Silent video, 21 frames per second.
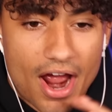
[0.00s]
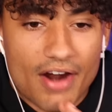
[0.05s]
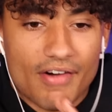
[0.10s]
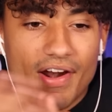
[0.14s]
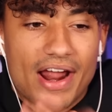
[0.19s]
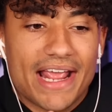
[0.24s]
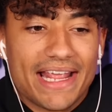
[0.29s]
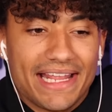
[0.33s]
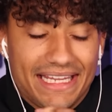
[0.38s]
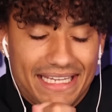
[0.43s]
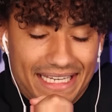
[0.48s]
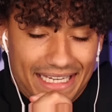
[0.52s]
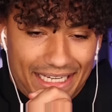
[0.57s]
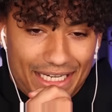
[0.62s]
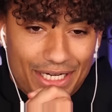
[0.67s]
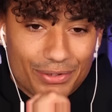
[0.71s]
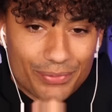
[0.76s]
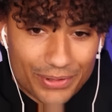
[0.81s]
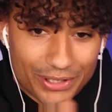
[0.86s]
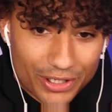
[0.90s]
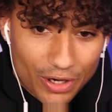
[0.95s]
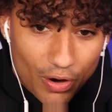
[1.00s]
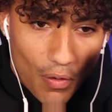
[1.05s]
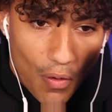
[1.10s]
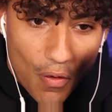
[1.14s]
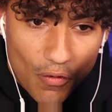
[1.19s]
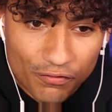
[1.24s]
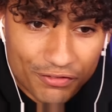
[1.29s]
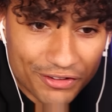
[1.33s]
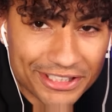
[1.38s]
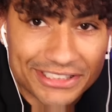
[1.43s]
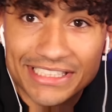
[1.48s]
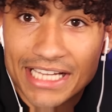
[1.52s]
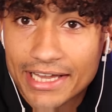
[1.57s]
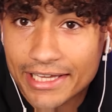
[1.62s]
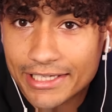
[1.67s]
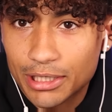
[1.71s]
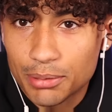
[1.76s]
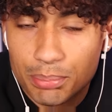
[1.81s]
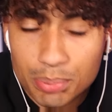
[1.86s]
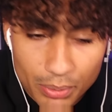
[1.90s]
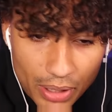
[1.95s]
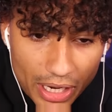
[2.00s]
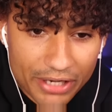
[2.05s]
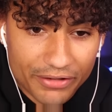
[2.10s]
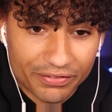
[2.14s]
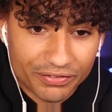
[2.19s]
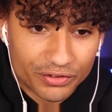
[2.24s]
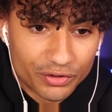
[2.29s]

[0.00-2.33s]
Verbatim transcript: All right, here we go. Hopefully it's not like a bright